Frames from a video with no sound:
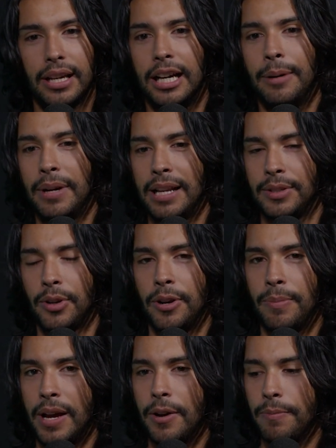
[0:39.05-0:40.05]
And I
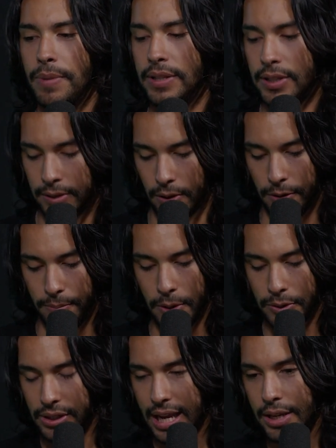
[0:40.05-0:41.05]
started my own business called
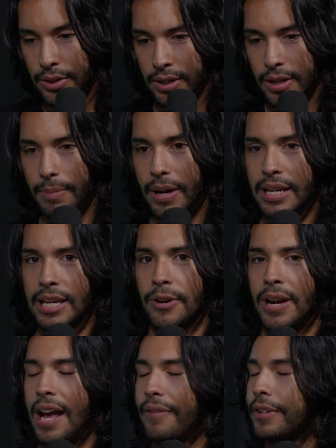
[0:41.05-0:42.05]
Posting Agent about 1.5
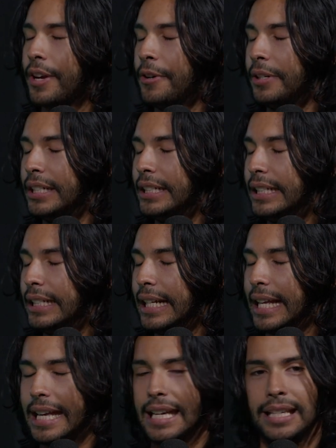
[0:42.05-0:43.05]
years ago.
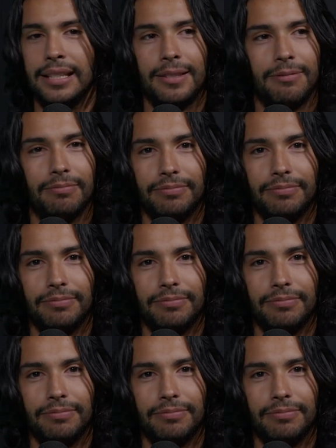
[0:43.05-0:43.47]
And